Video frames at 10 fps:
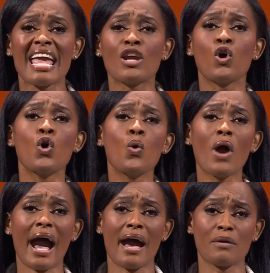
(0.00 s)
in
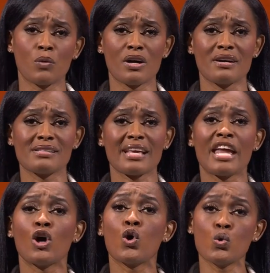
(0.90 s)
who I was
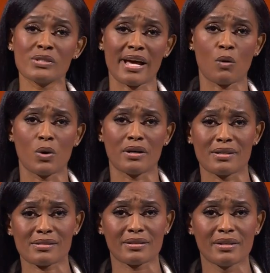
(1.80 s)
and whose I
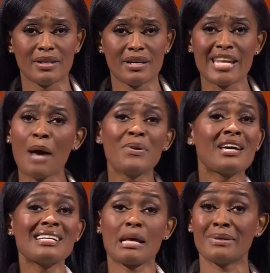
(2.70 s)
was, not
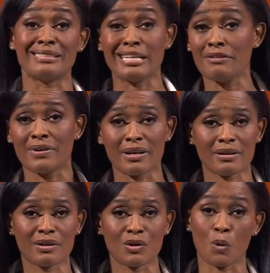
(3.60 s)
because I'm a
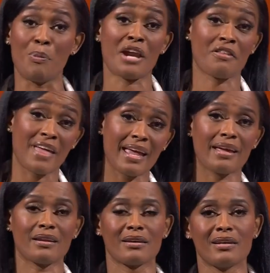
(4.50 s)
diva or better
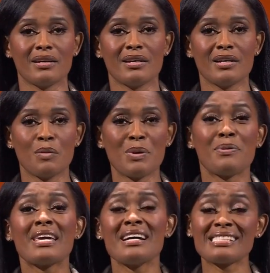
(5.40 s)
than,
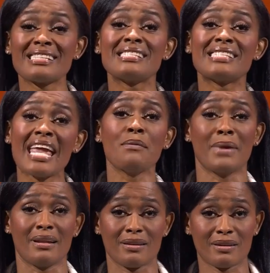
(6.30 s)
but because it's a
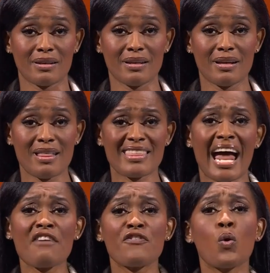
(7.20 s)
statement
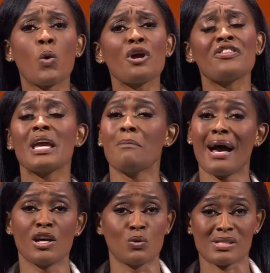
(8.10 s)
that I feel worthy of
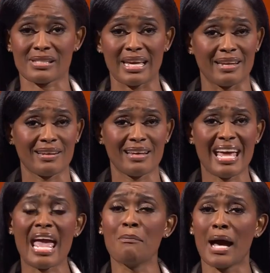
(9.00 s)
my own skin
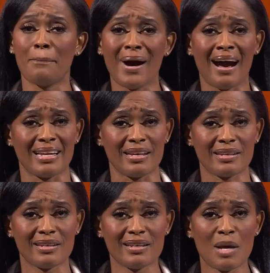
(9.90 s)
and my
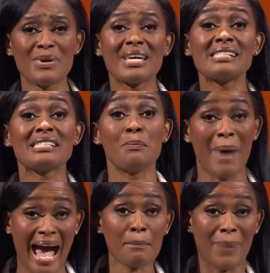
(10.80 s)
body. Because it's
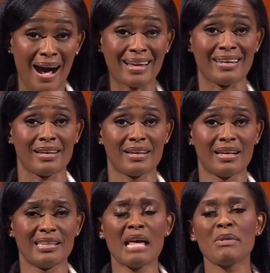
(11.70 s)
my body.
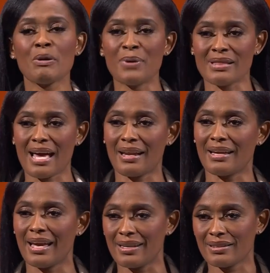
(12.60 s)
Let me repeat that
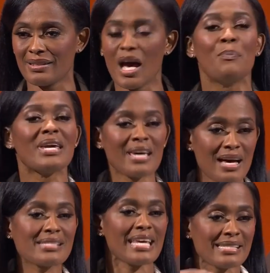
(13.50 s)
again.
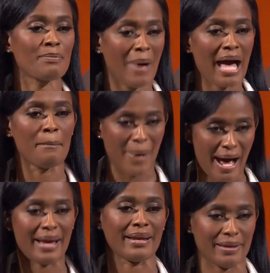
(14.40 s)
Because it's my
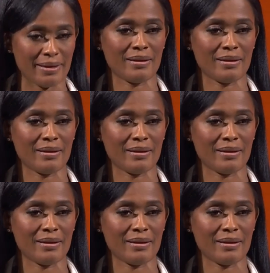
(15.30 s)
body.